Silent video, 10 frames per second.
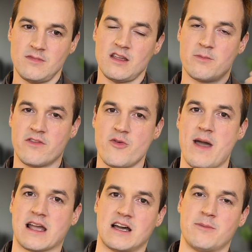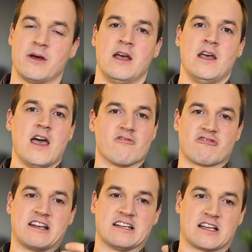But if you back up and
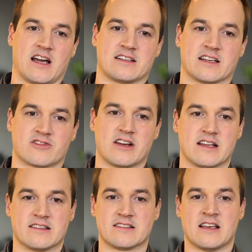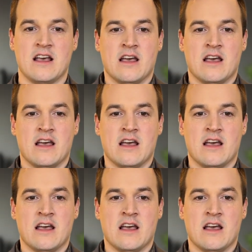read it in context, right, it says,